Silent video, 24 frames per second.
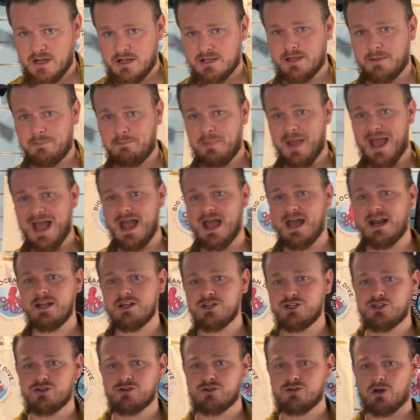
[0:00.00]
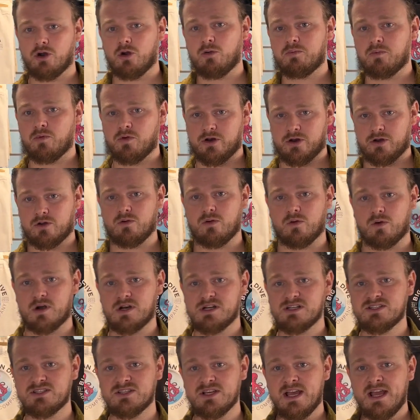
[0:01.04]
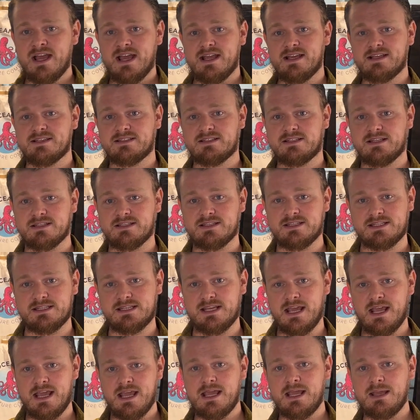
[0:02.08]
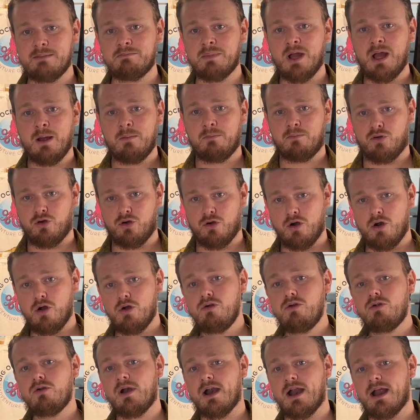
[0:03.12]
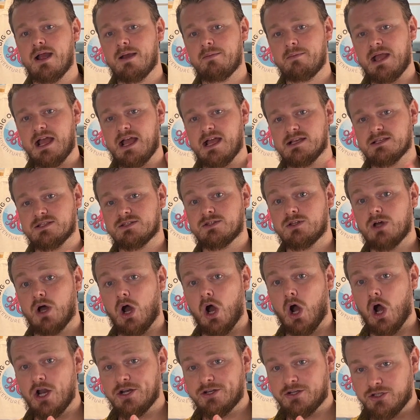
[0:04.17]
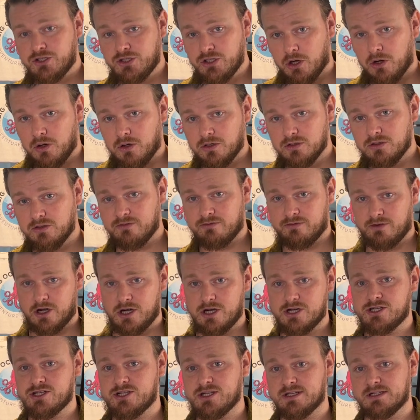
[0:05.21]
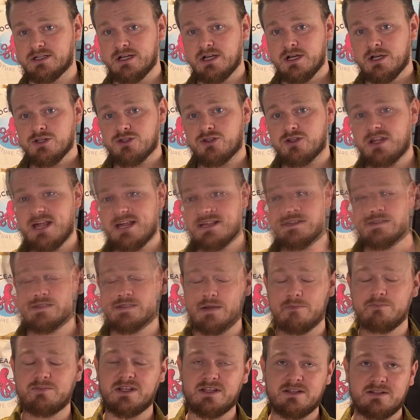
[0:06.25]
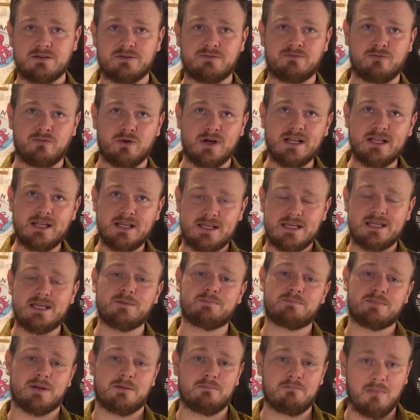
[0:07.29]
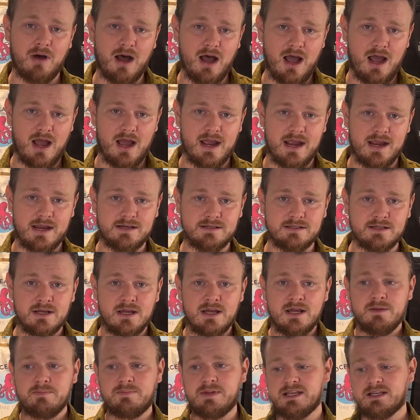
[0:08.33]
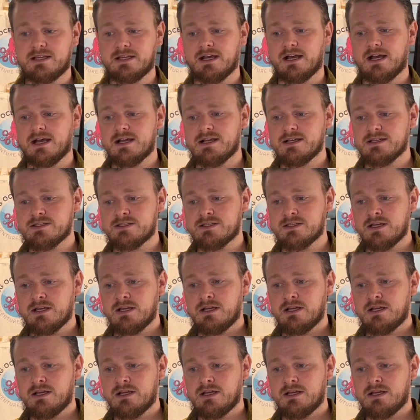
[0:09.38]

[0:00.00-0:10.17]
The PADI Junior Open Water course is the same program as the adult version. So that's something to really keep in mind, because